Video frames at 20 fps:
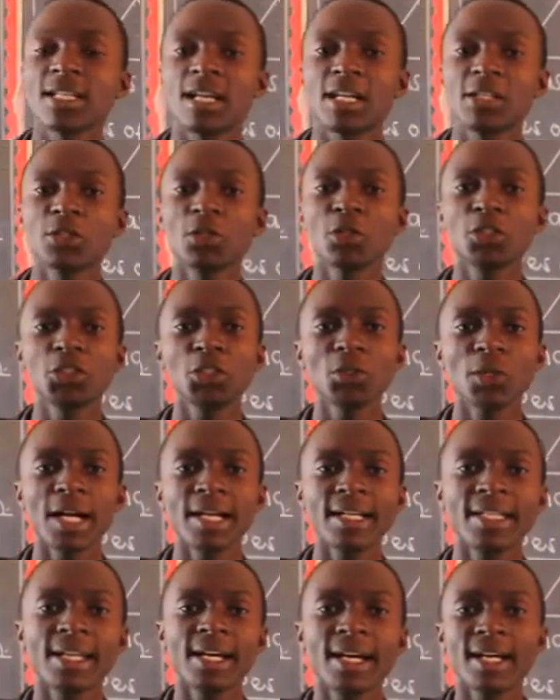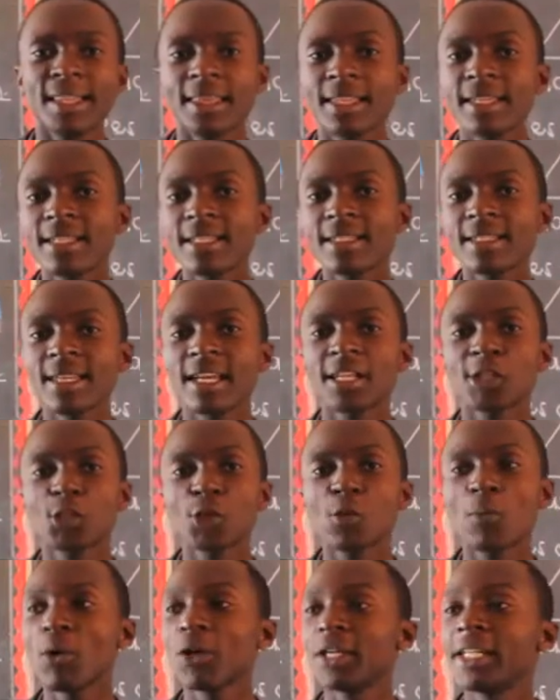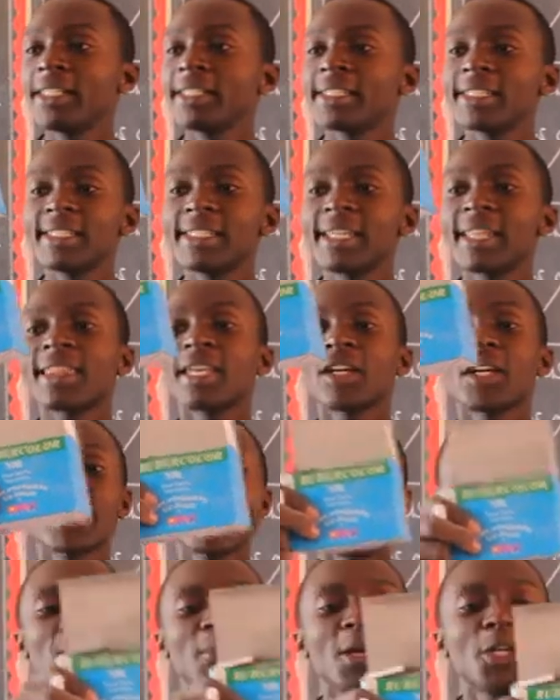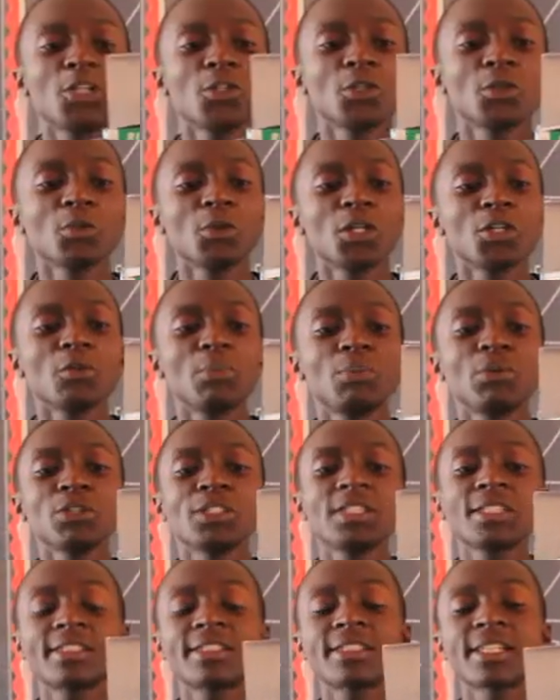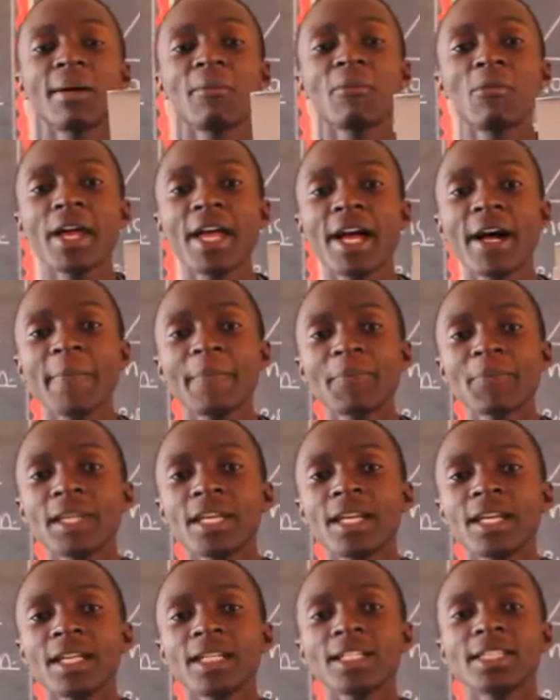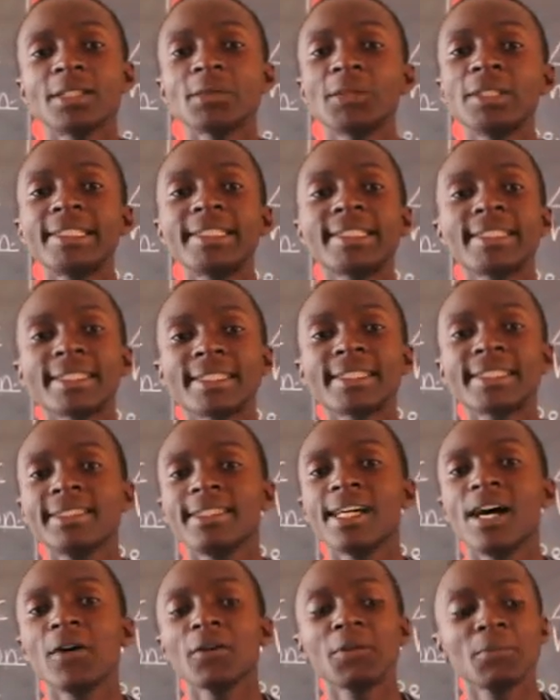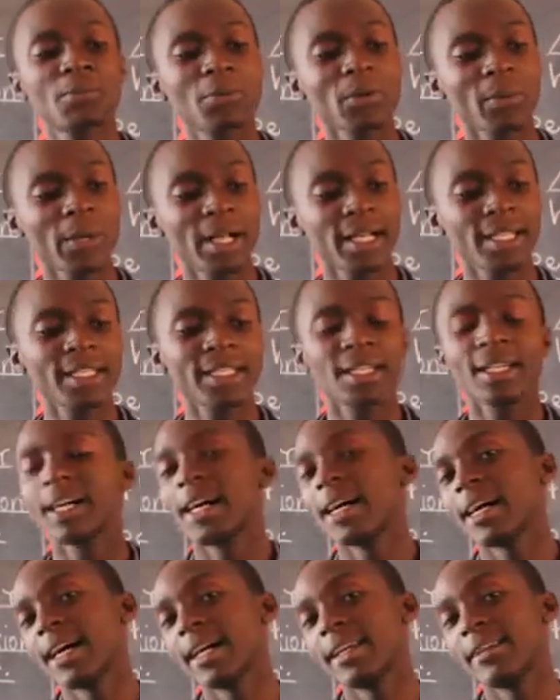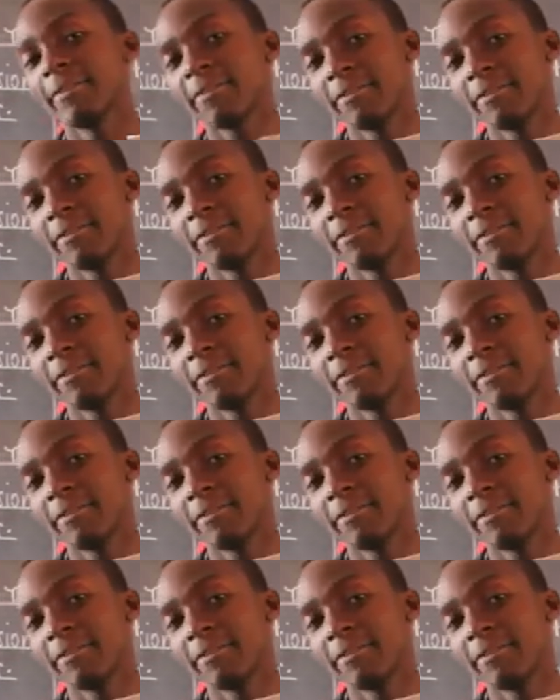I told you earlier, this is a cuboid. It is a three-dimension. When you put it somewhere, it will sit down properly and